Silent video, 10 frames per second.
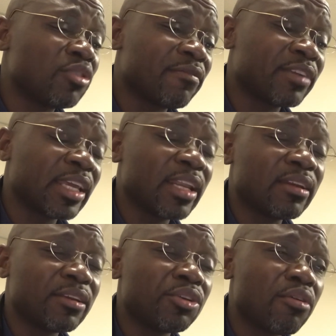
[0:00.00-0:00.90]
you have
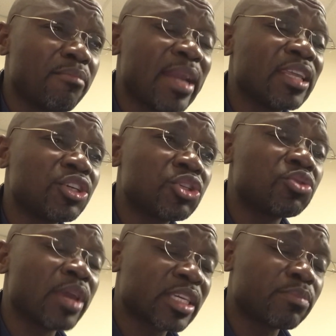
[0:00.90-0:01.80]
managed
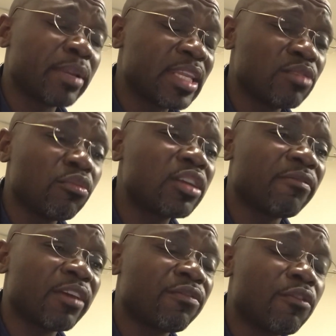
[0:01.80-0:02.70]
to explain,
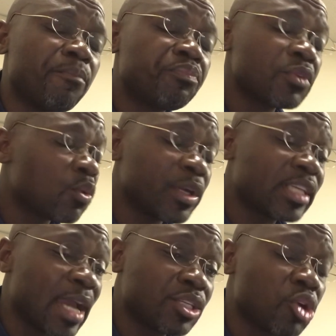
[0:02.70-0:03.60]
motivate for, which
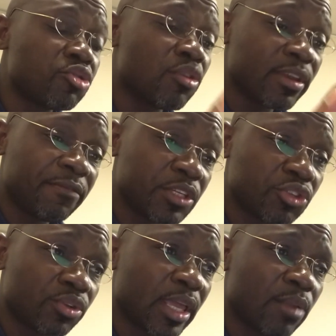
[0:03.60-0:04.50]
I don't know if it
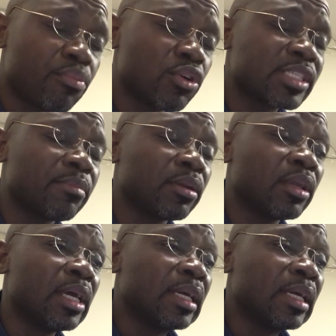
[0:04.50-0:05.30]
is real possible.